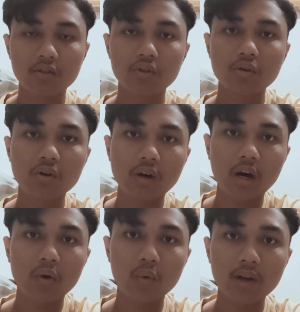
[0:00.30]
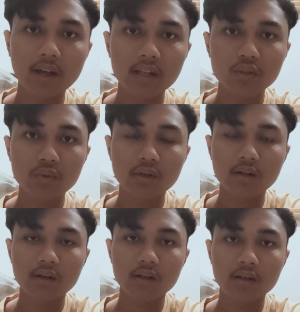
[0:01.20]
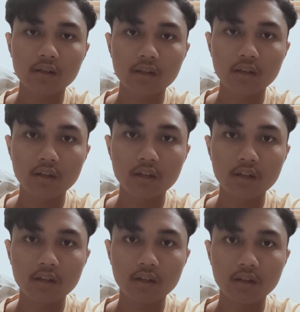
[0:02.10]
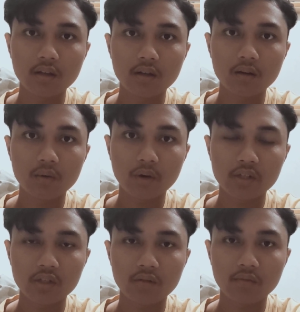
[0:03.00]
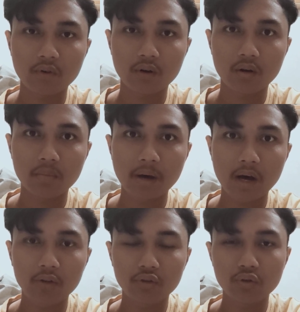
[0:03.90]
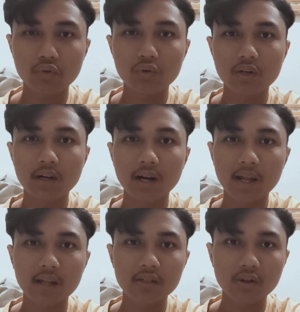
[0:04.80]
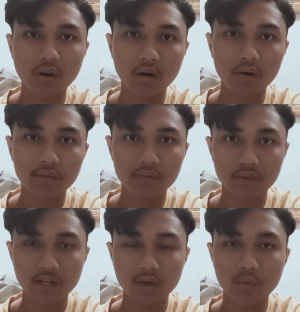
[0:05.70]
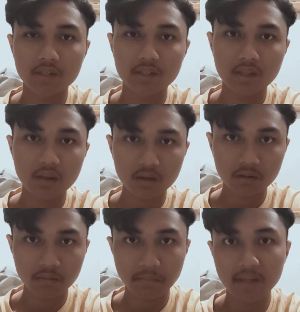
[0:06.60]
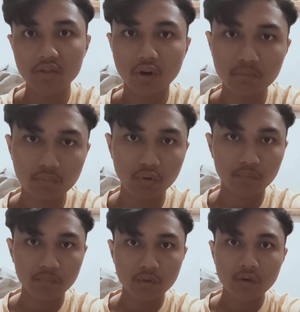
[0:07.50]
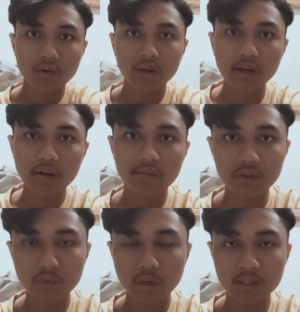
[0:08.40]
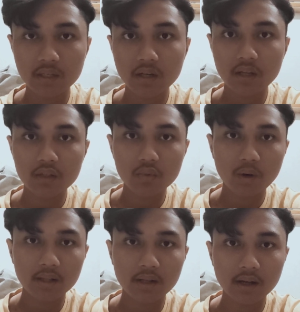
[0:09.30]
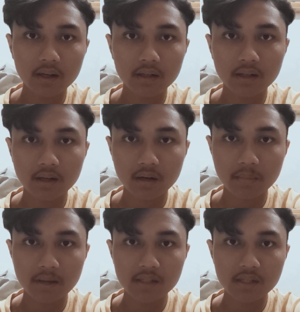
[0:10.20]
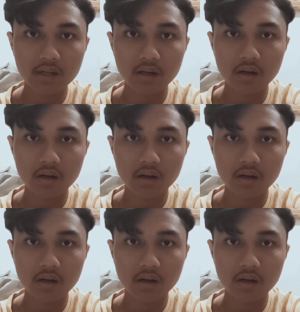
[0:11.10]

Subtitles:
So I will answer the question about through the lens of linguistic based on book. Okay, the first question is what are the basic